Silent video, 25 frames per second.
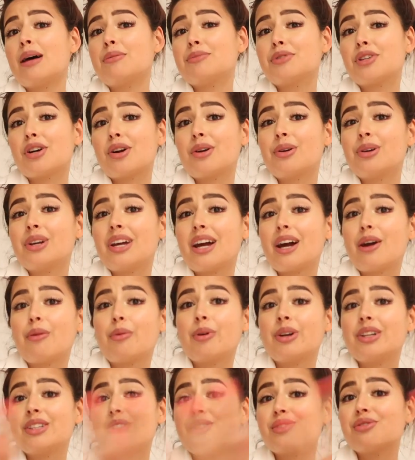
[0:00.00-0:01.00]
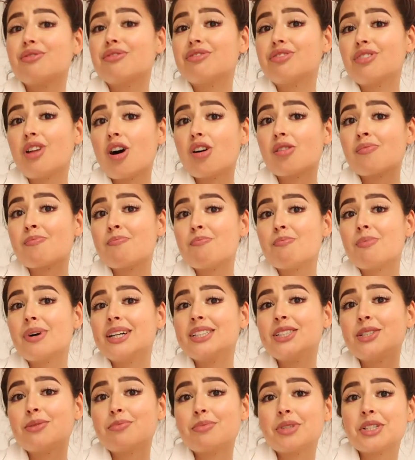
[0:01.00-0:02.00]
I'm sorry, I wanted to vlog
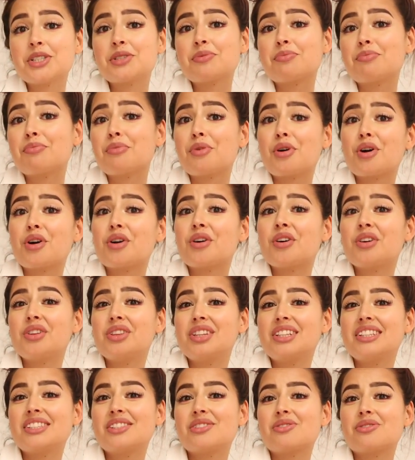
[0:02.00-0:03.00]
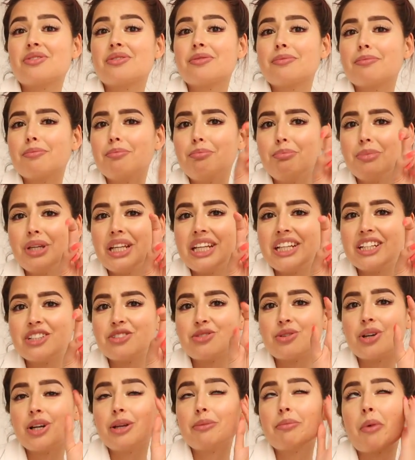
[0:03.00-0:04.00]
much much more on this mini
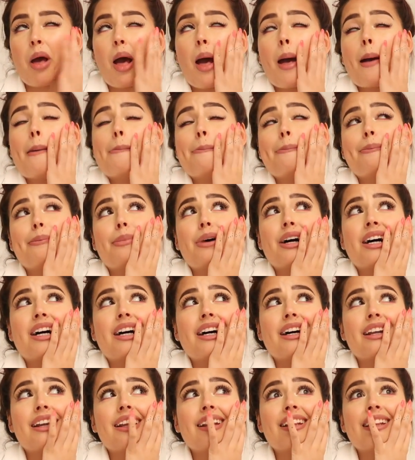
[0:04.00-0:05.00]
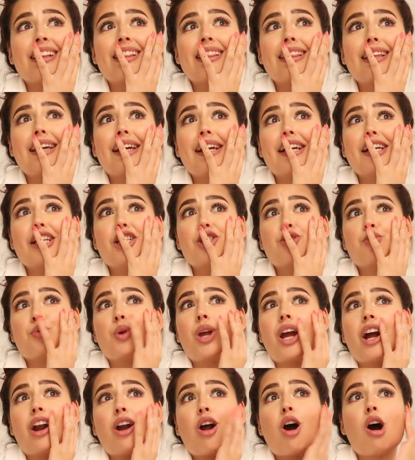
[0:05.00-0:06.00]
trip, but the thing is
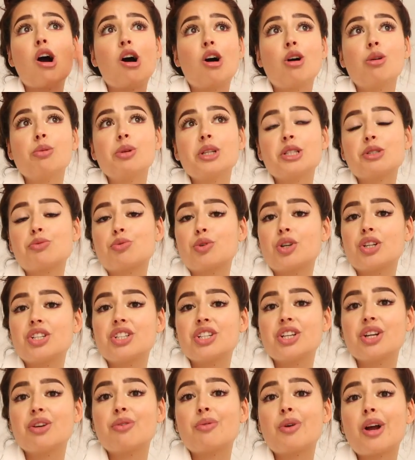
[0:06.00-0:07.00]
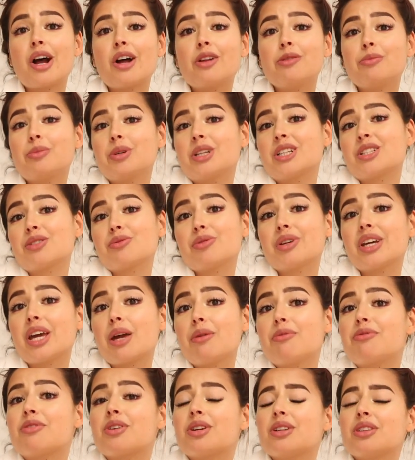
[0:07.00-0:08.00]
we are always rushing around because we
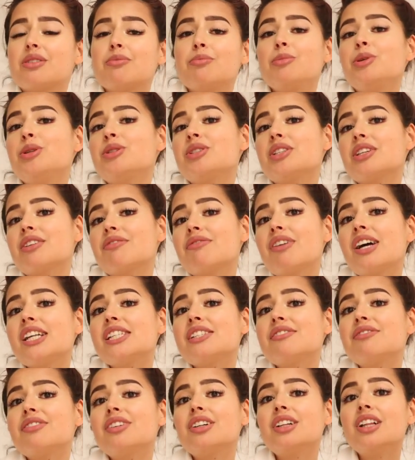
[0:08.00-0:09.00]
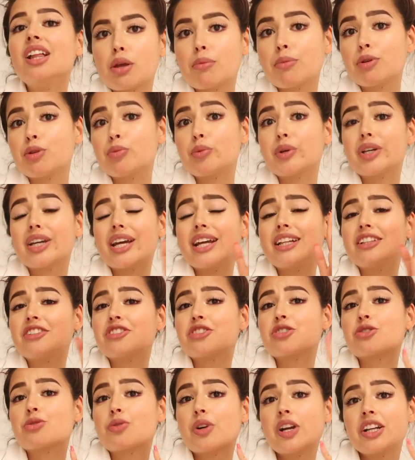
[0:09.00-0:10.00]
came for the music festival, but we can't
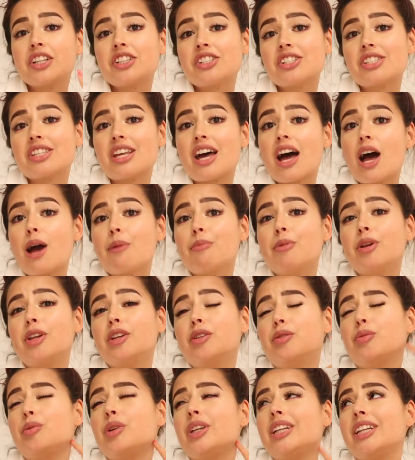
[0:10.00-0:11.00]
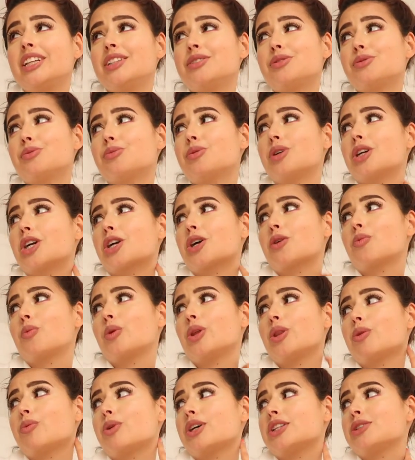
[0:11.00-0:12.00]
stretch time and we need to work
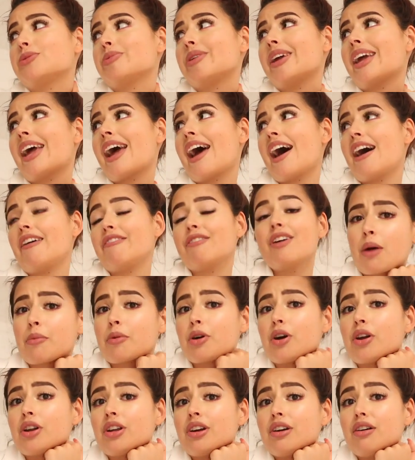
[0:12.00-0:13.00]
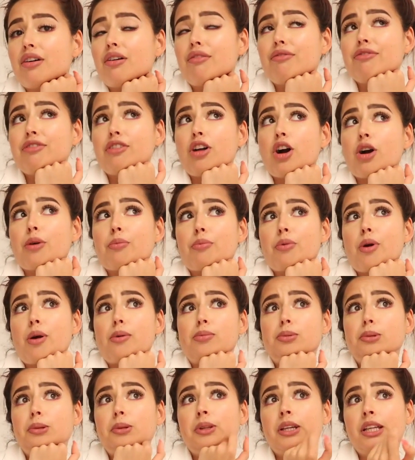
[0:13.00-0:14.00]
with what we have. I'm gonna vlog
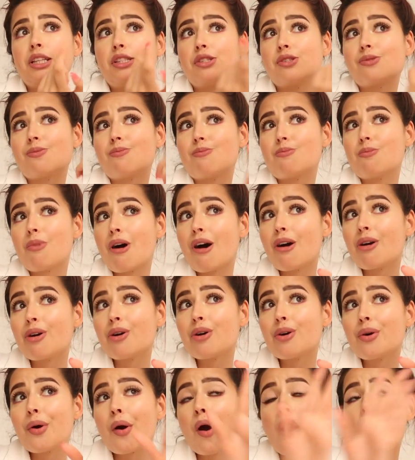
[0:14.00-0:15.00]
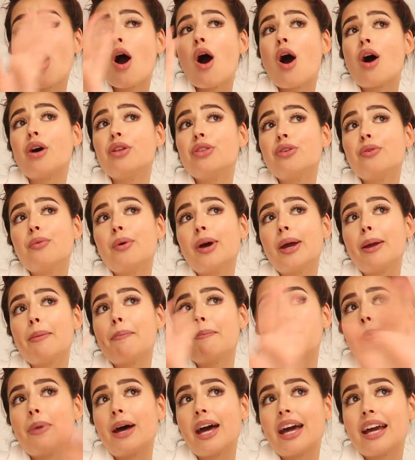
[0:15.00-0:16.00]
probably tomorrow on the way
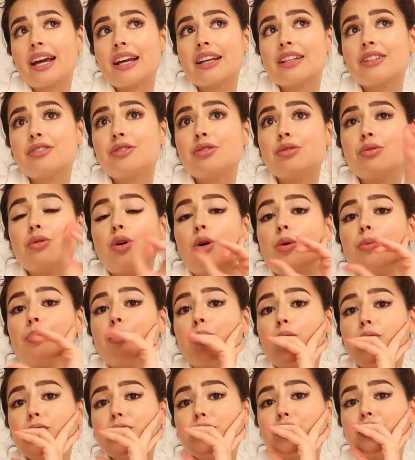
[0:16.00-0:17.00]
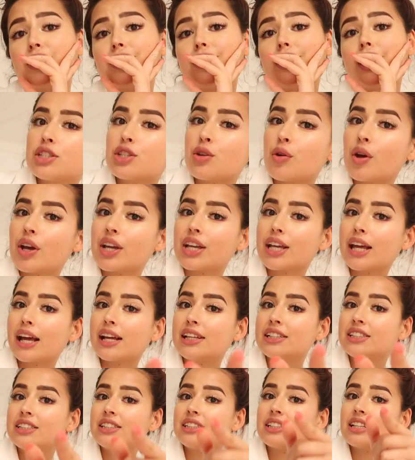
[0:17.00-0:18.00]
back to Oporto, so I
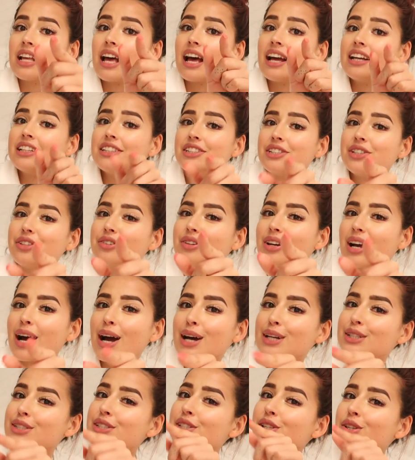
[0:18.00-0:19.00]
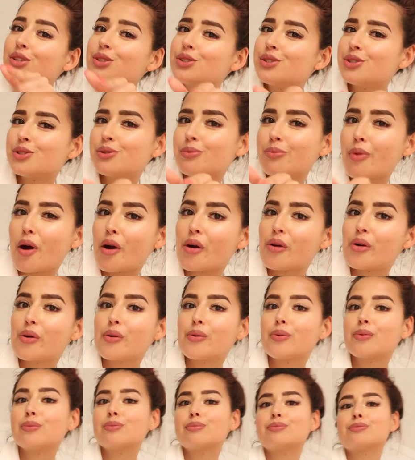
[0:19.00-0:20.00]
guess I see you guys
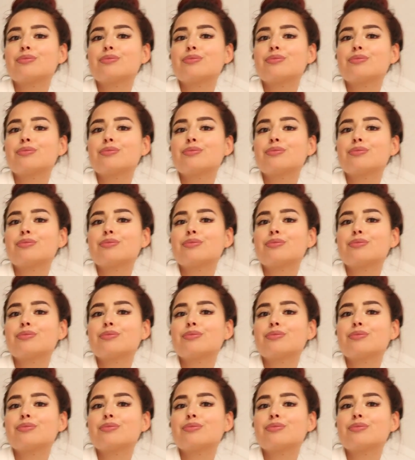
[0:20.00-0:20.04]
tomorrow.